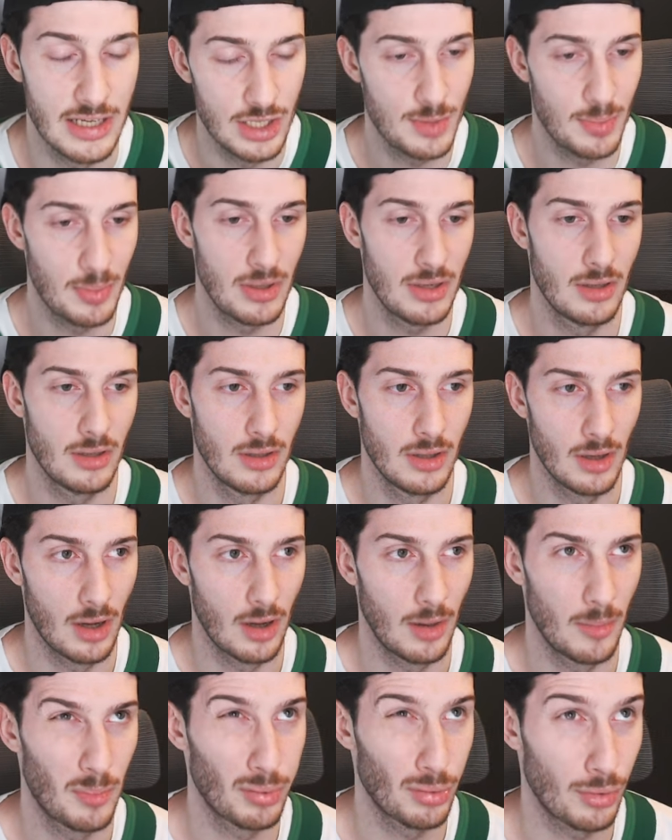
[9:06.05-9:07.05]
He's been
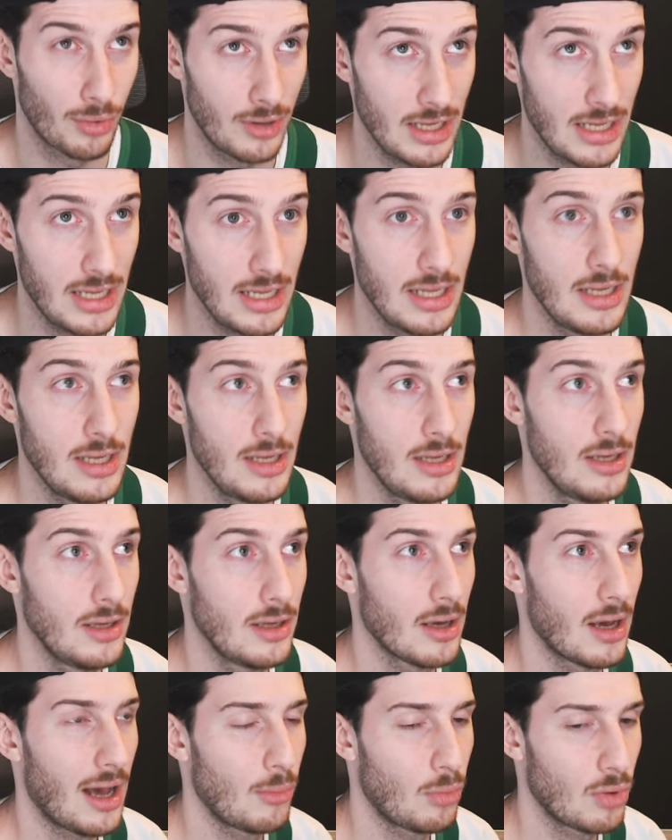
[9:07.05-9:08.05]

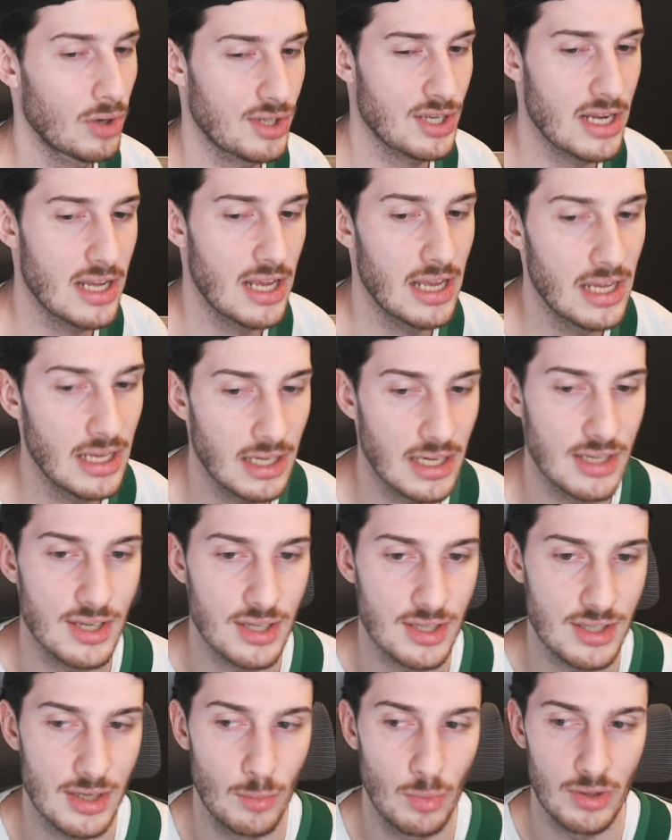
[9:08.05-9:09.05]
pretty, I want to say
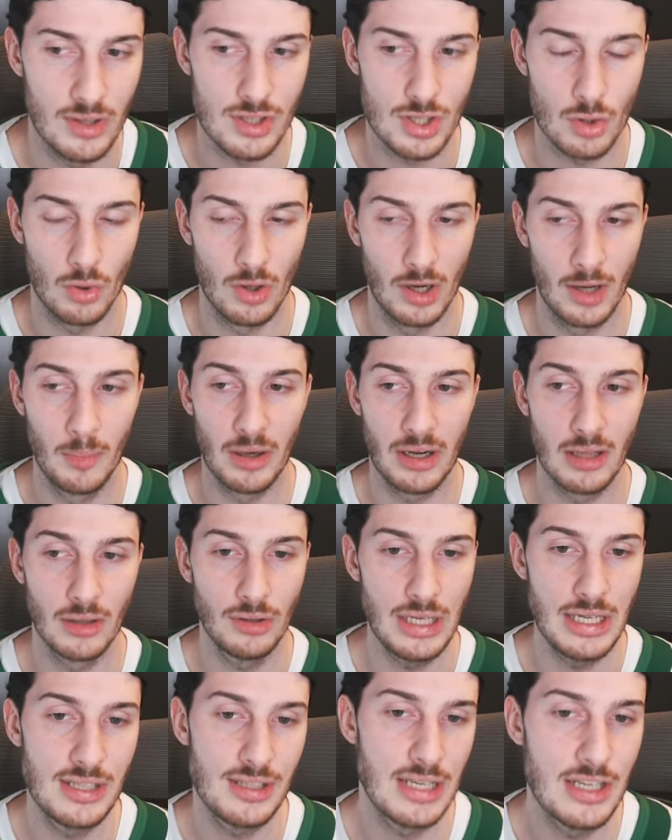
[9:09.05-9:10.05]
inconsistent with his scoring, but
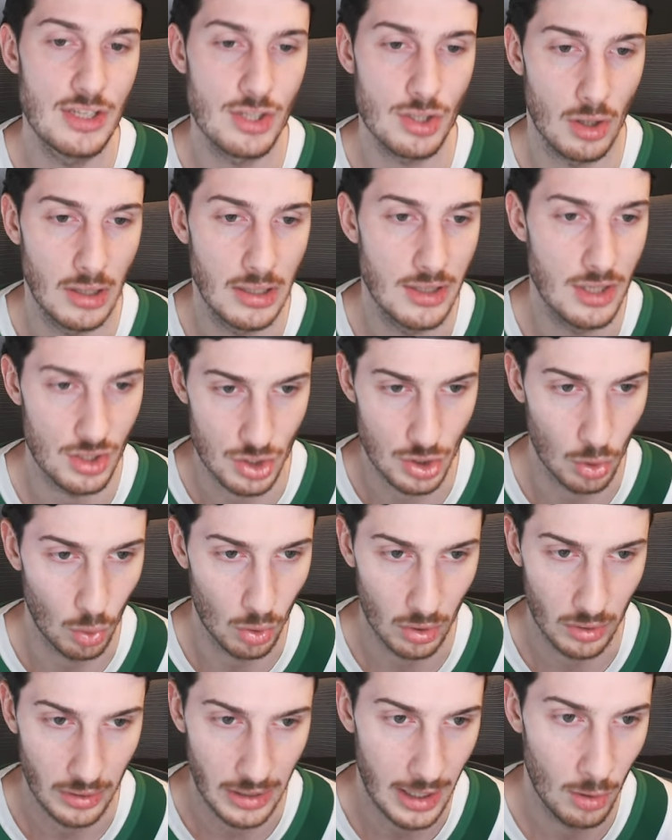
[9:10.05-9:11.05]
at least he's starting to
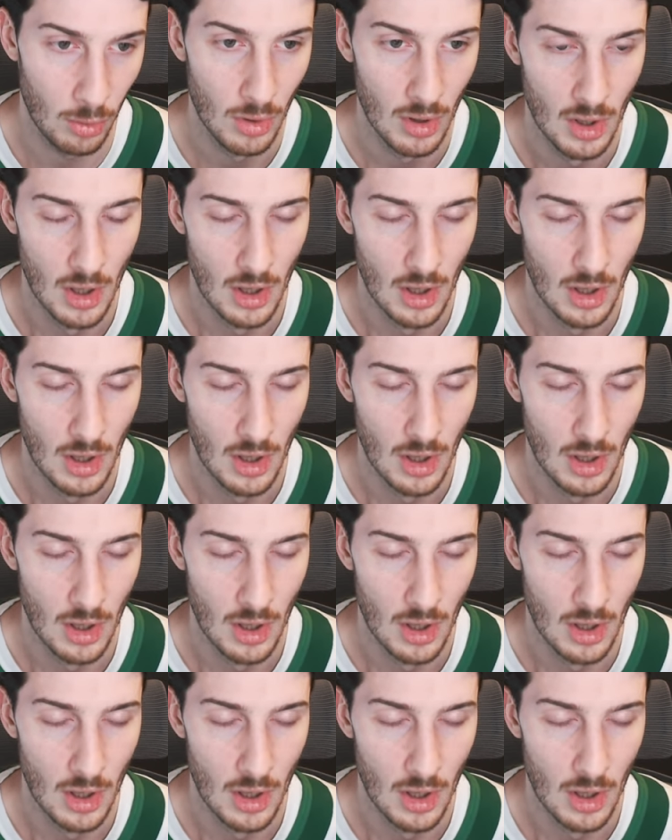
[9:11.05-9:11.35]
score now.